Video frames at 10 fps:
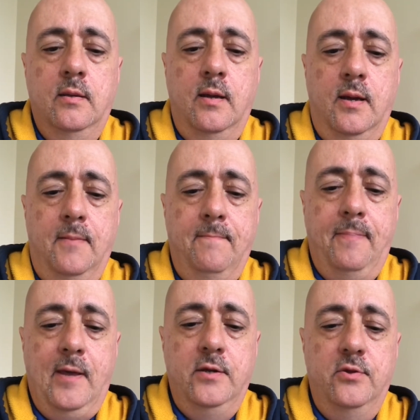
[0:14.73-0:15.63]

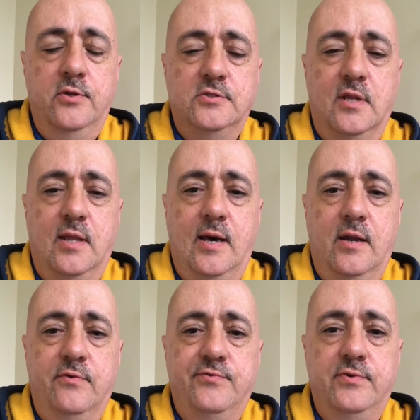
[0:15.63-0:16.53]
I know there's a lot
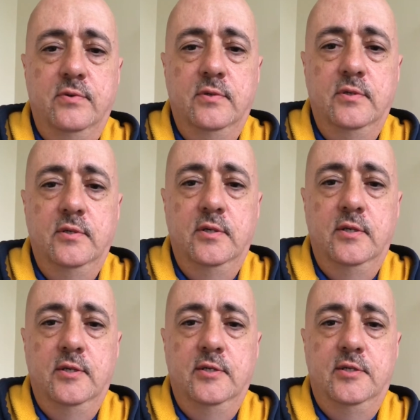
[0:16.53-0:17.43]
of
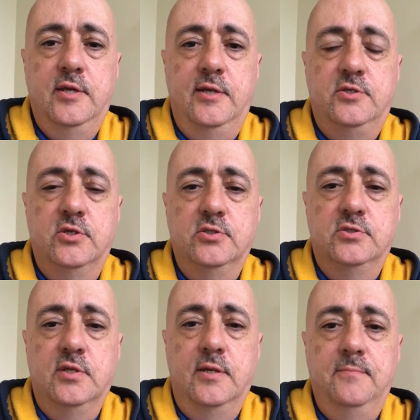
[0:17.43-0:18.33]
teachers
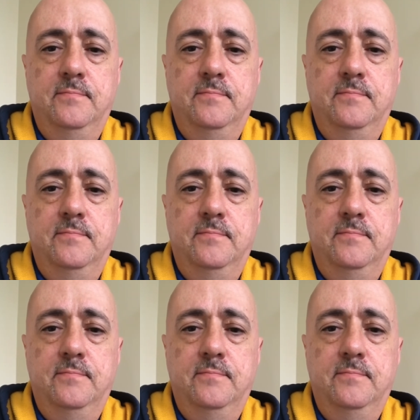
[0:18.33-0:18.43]
that